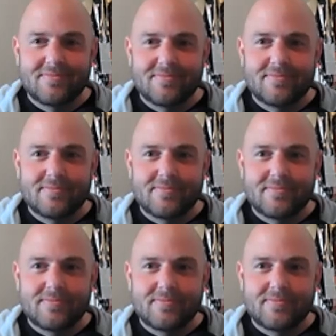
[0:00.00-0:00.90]

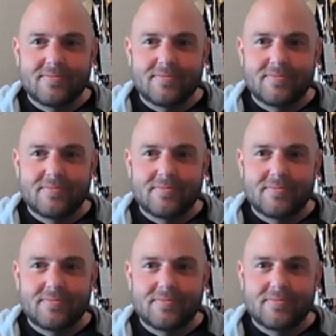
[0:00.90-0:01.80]

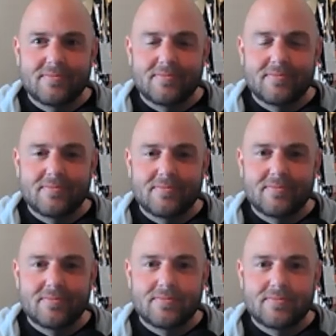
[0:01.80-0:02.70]

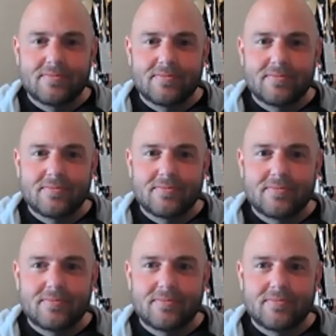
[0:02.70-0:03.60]

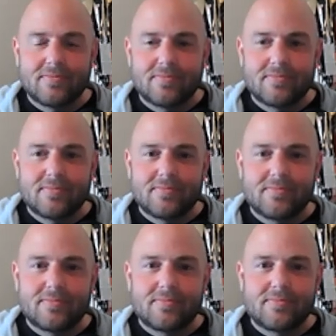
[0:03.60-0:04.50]

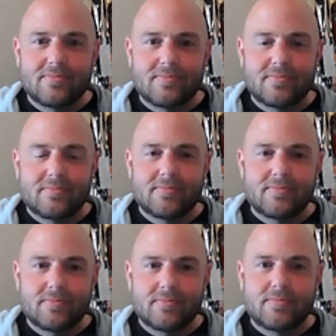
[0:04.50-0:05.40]

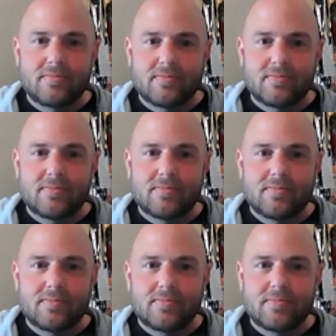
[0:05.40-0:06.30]

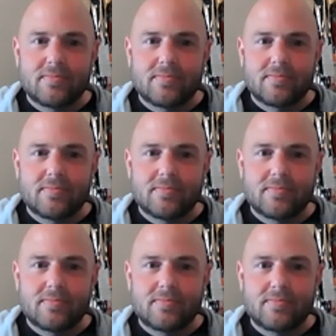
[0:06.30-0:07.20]

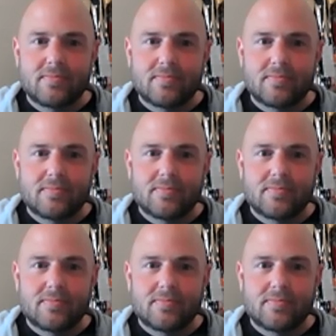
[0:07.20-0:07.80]
No words are spoken by the person on screen.